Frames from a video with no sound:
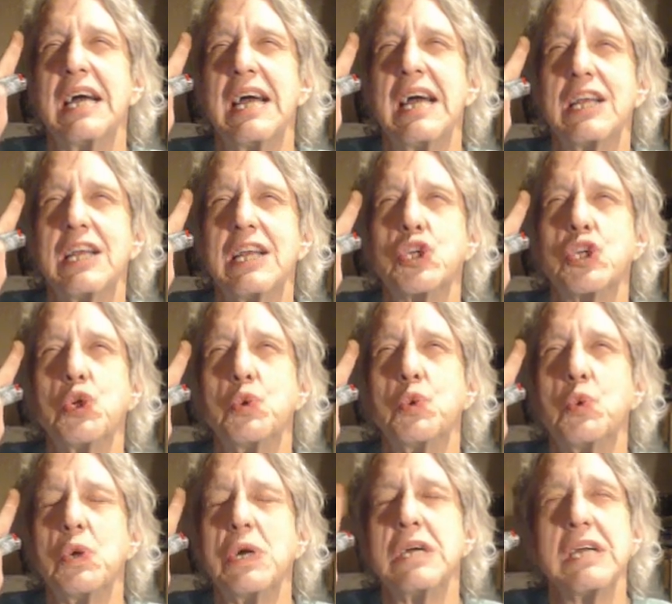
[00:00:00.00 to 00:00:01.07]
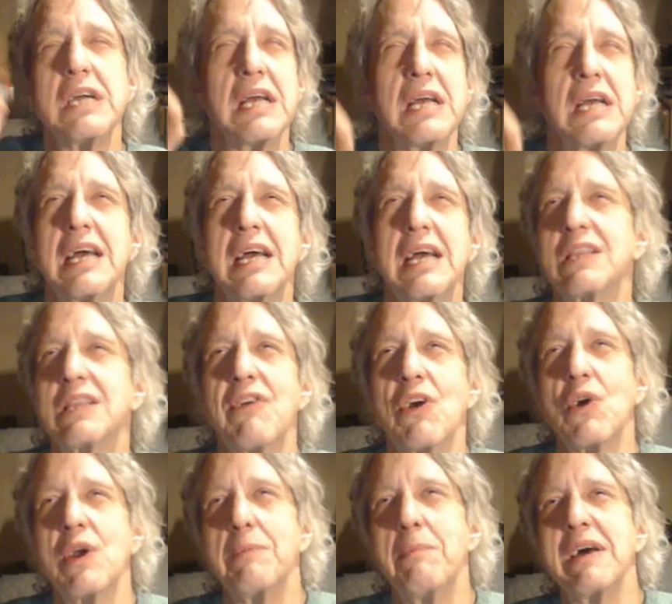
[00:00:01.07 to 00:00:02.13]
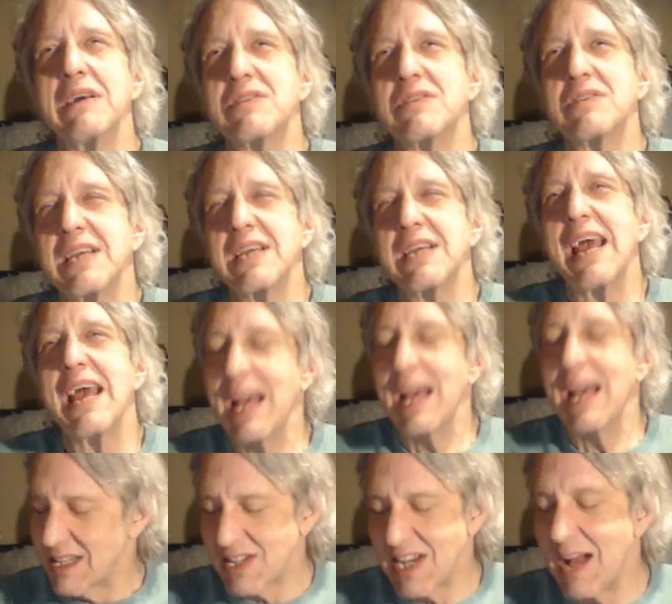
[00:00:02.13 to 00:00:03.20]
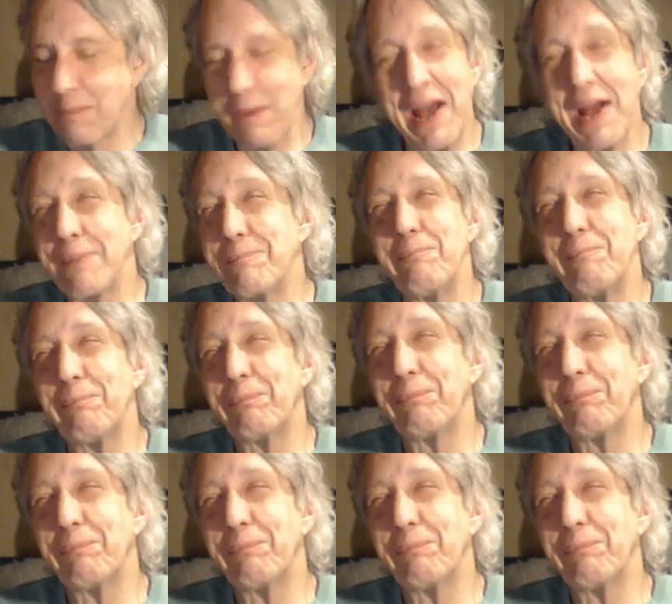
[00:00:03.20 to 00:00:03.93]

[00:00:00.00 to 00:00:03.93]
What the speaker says: a 2 at the very best. It's not bad.